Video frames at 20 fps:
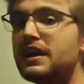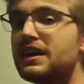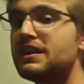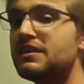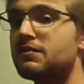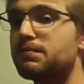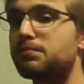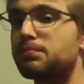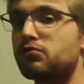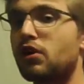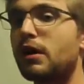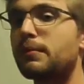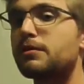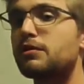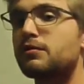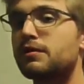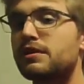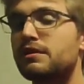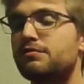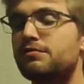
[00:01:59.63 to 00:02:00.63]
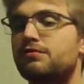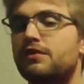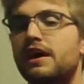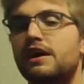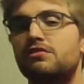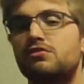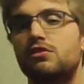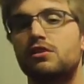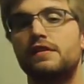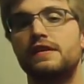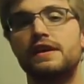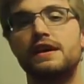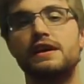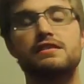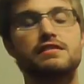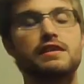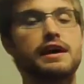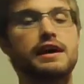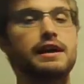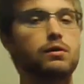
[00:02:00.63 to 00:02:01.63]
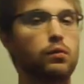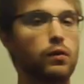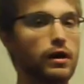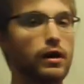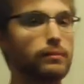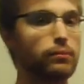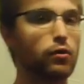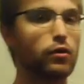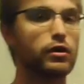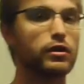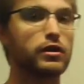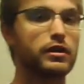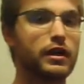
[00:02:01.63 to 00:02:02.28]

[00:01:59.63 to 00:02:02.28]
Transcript: He's probably really fragile on the inside at one point or